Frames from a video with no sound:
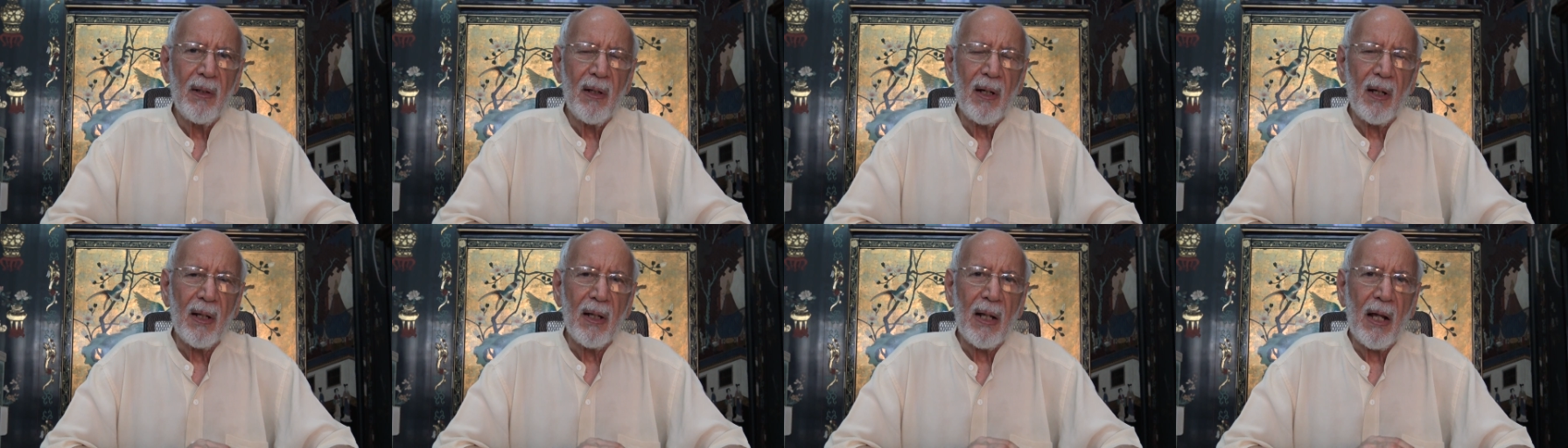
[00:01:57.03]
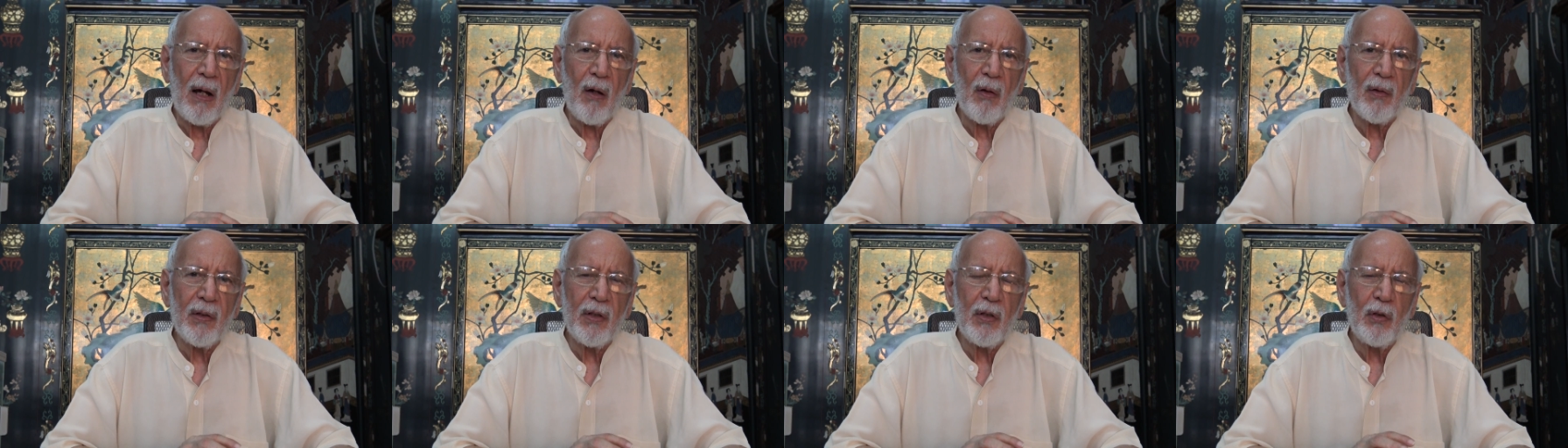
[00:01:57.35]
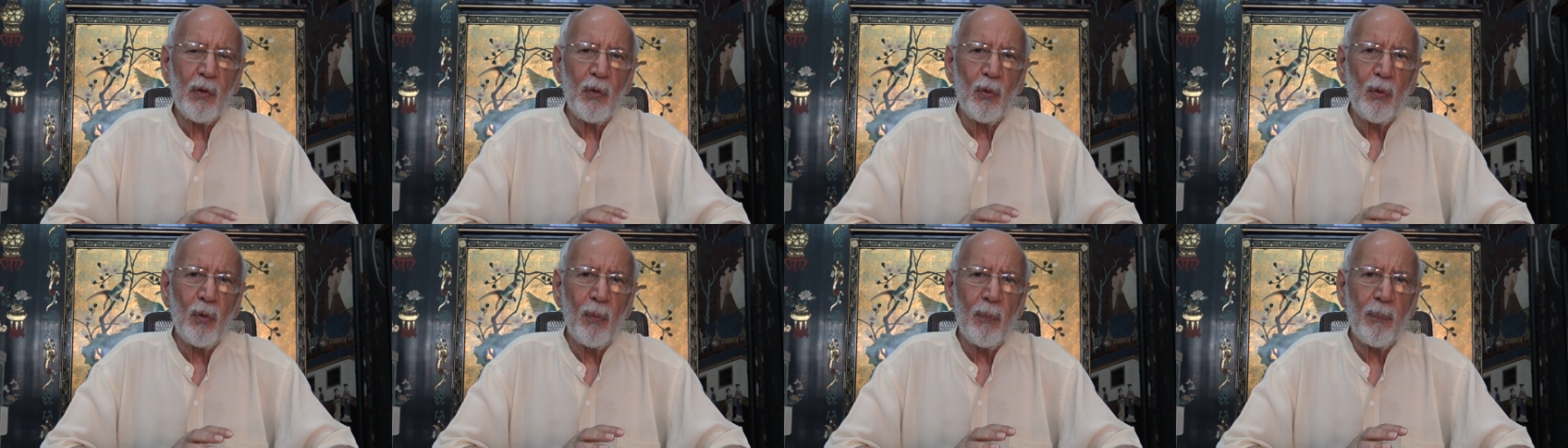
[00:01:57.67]
allowing
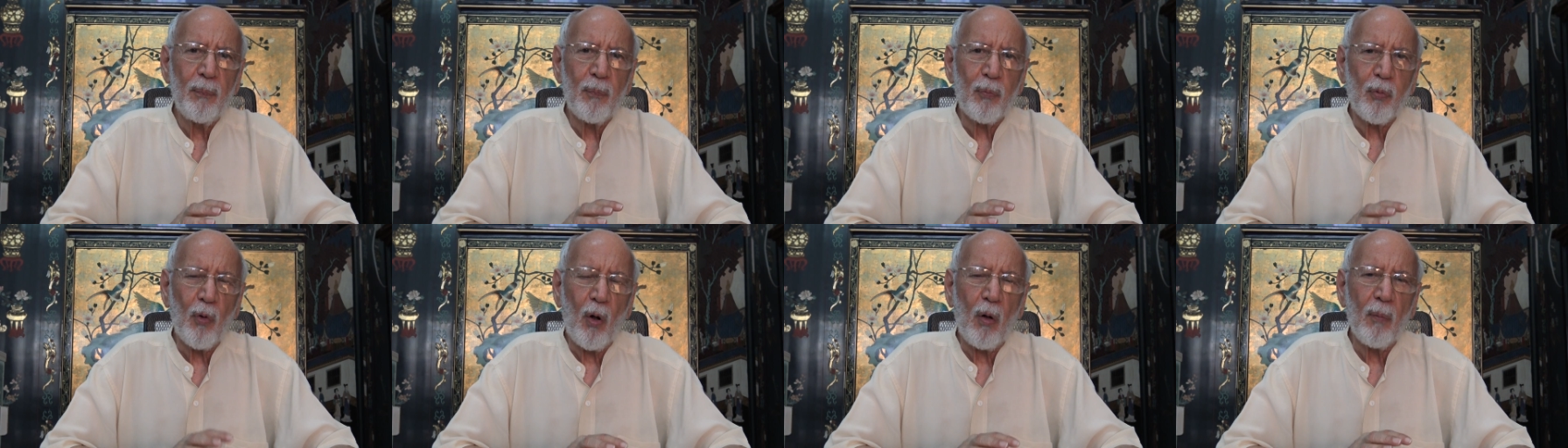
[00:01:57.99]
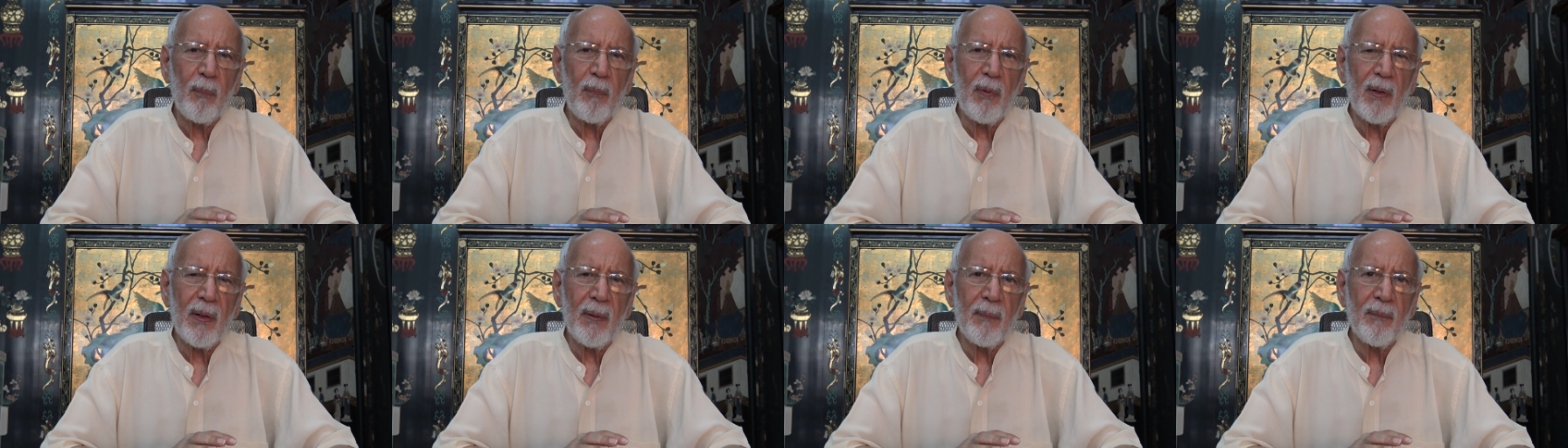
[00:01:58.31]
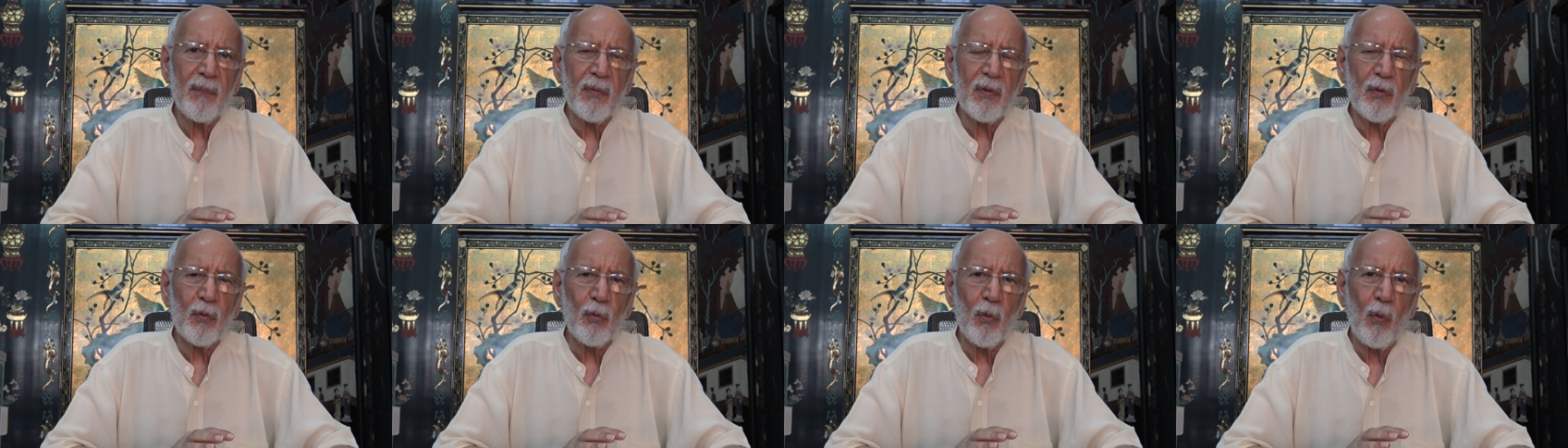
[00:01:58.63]
you
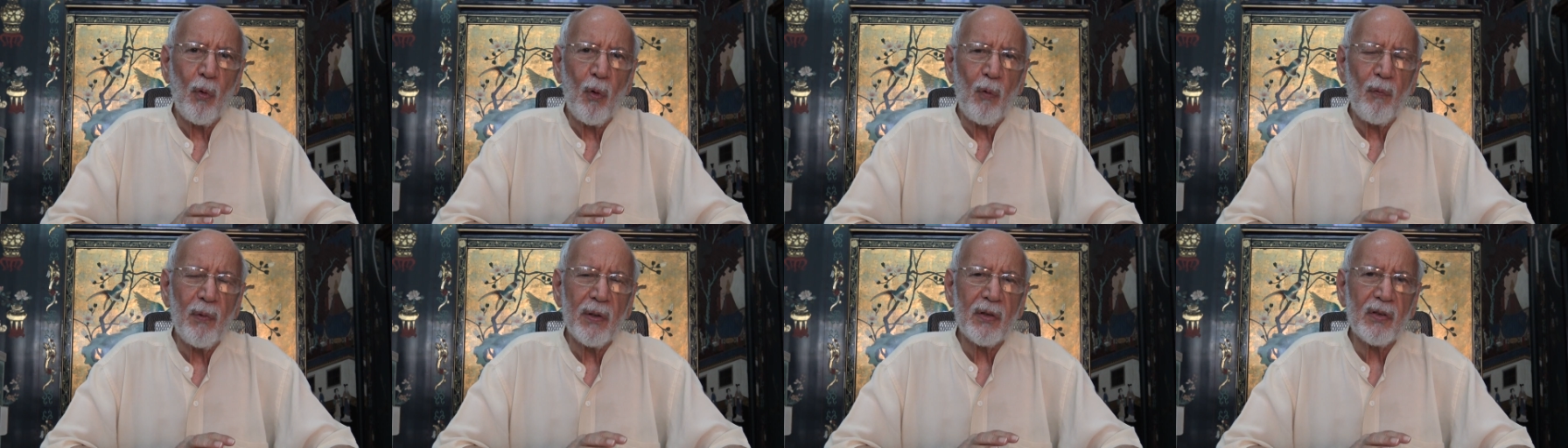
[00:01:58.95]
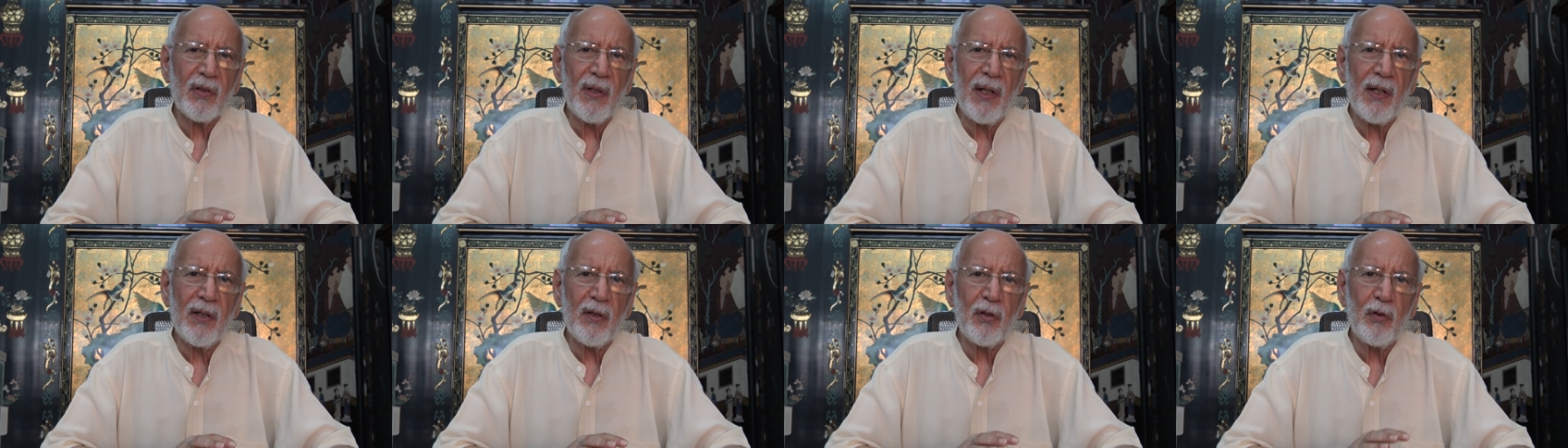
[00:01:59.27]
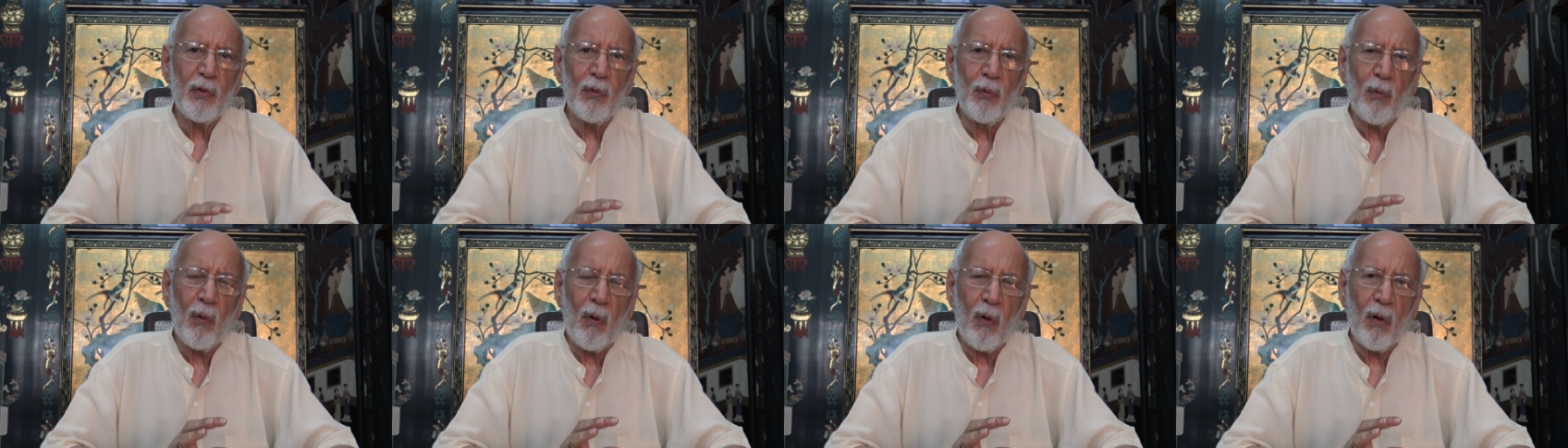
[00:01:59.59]
problems to overtake
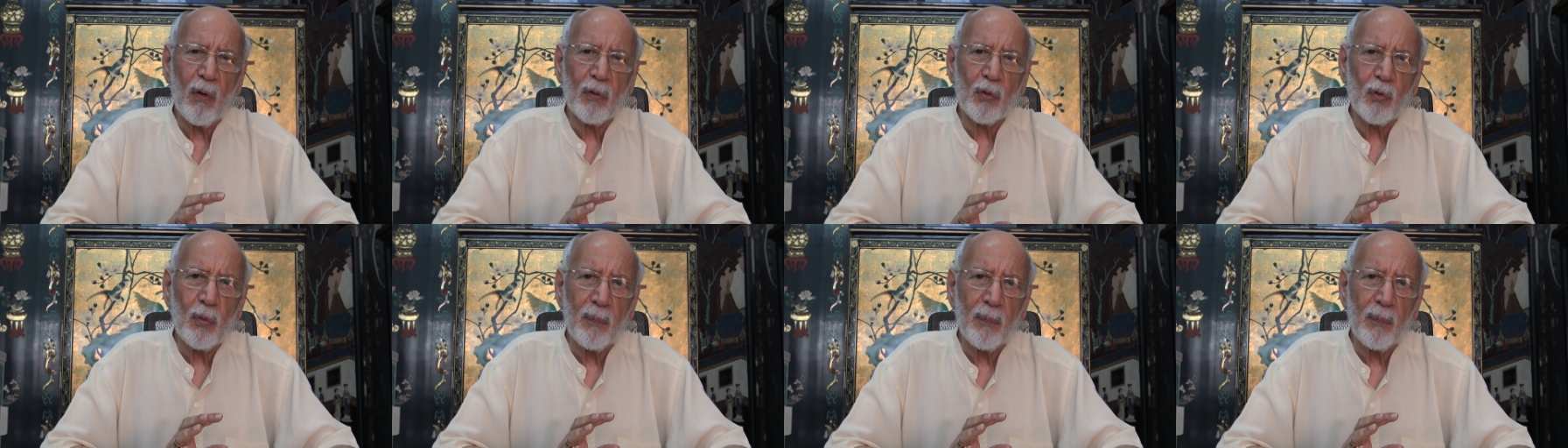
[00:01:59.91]
you or